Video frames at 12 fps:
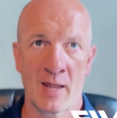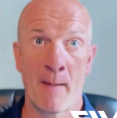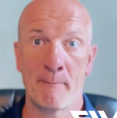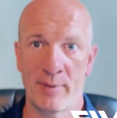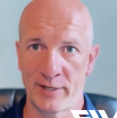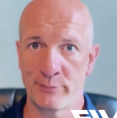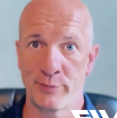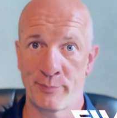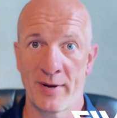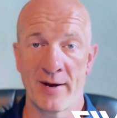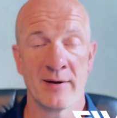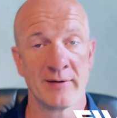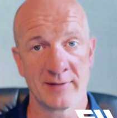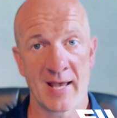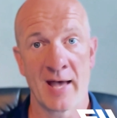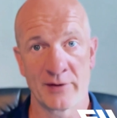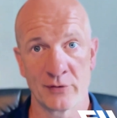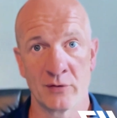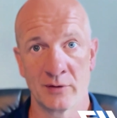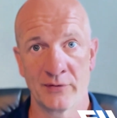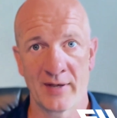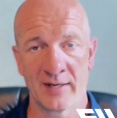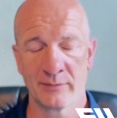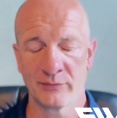better prepared at all
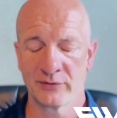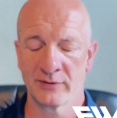times.